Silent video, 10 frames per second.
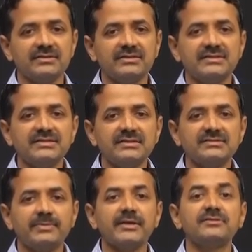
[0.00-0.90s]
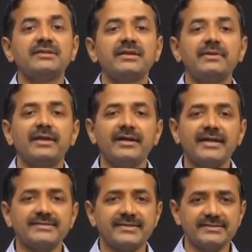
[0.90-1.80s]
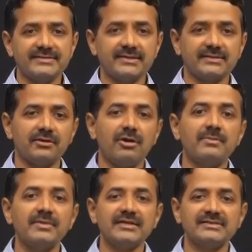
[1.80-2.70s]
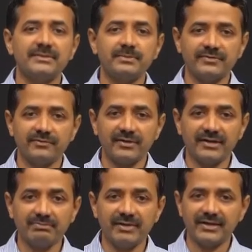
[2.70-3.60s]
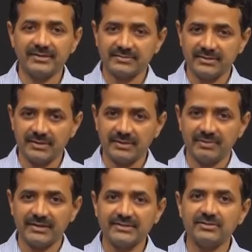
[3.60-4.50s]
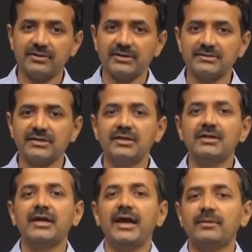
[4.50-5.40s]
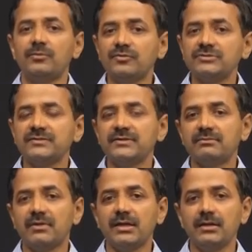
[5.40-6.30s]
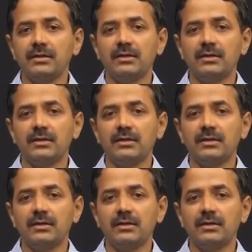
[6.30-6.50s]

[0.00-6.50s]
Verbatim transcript: This spinocerebellar ataxias, these are the common examples for triplet repeat disorders, and most of them are